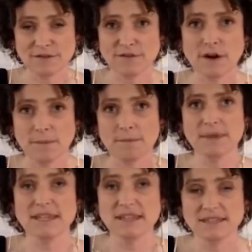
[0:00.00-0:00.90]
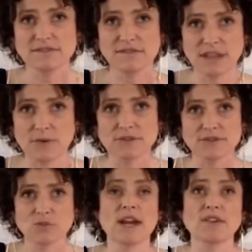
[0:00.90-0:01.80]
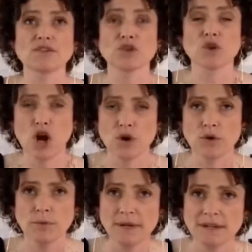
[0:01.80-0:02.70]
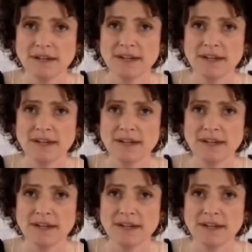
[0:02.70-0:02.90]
from bees and flowers around your home